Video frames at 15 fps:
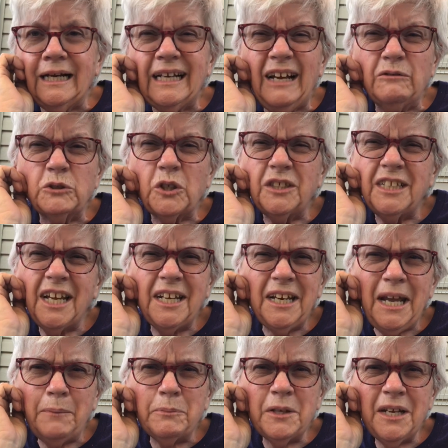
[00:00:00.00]
I was going to take a
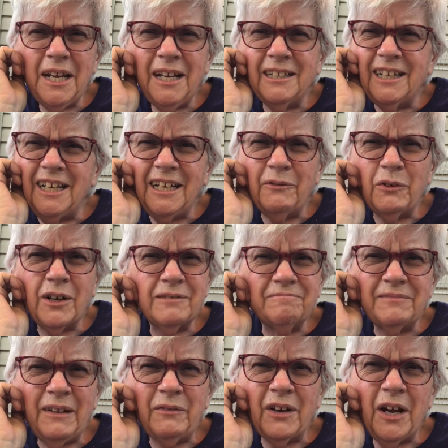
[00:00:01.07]
nap today, and I never
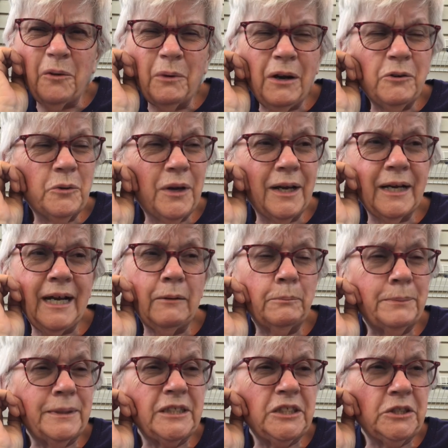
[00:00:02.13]
got around to it. I
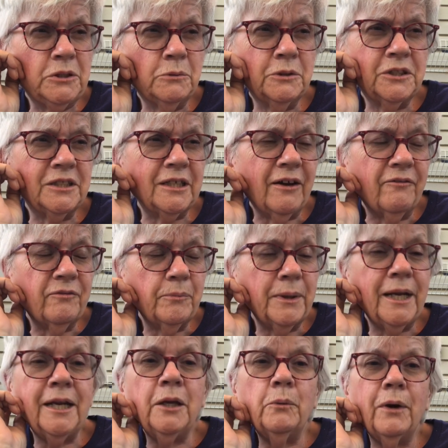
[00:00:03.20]
got busy doing stuff. But
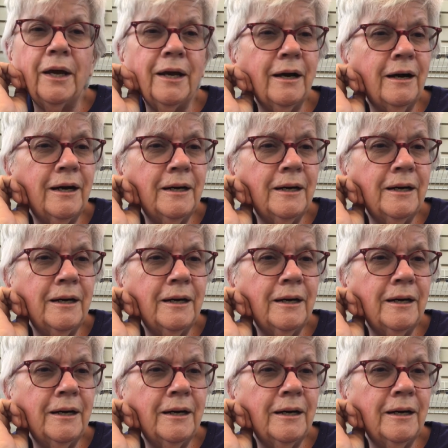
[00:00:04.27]
anyway,